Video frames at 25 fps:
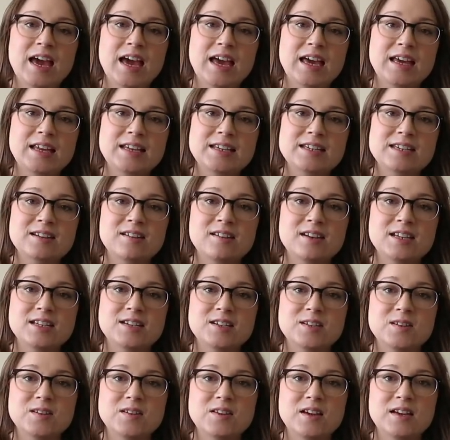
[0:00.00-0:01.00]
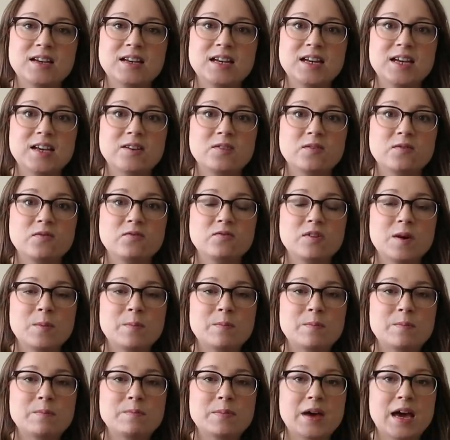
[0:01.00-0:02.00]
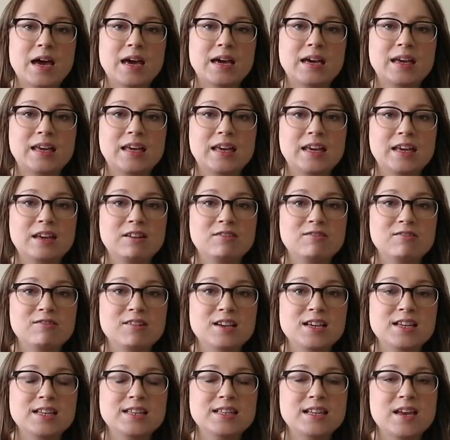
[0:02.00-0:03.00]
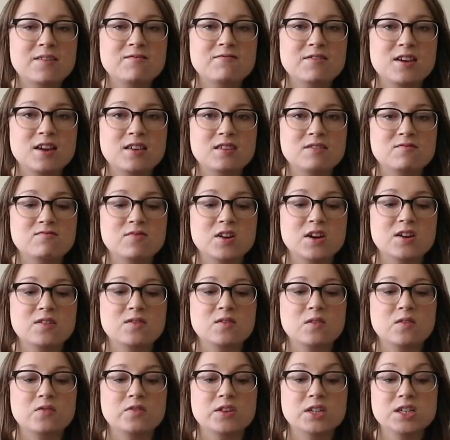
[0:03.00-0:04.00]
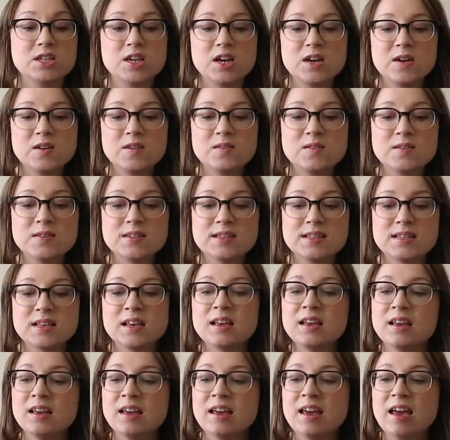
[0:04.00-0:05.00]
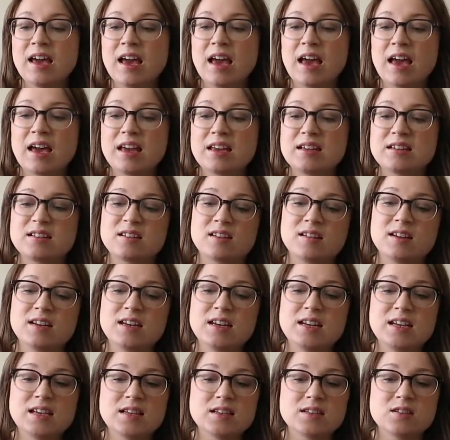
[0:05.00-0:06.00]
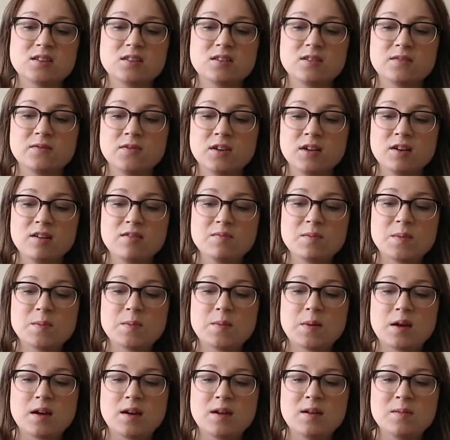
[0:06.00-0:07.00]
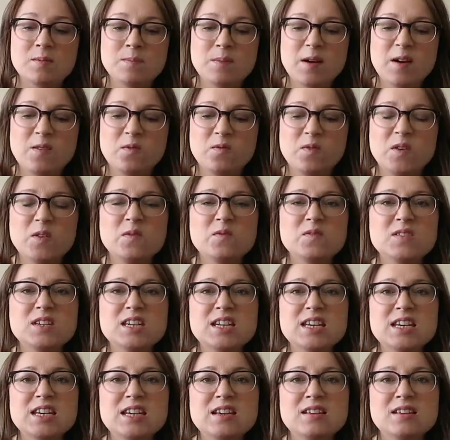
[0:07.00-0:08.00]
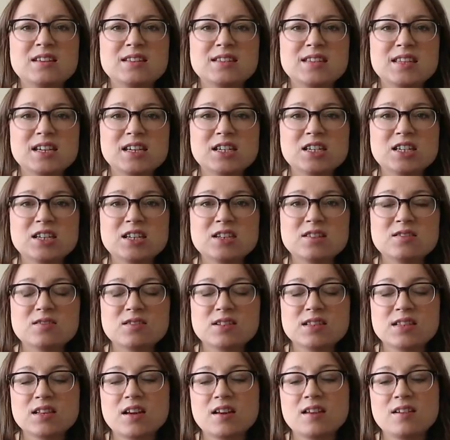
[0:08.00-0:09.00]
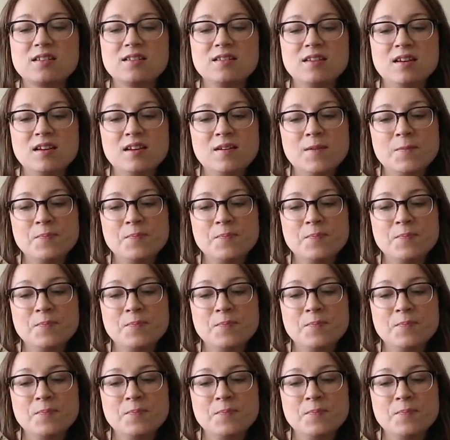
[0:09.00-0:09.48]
and I do a knit front back increase every other row on the toes, and I knit sort of, I can't remember, about 50 stitches or so.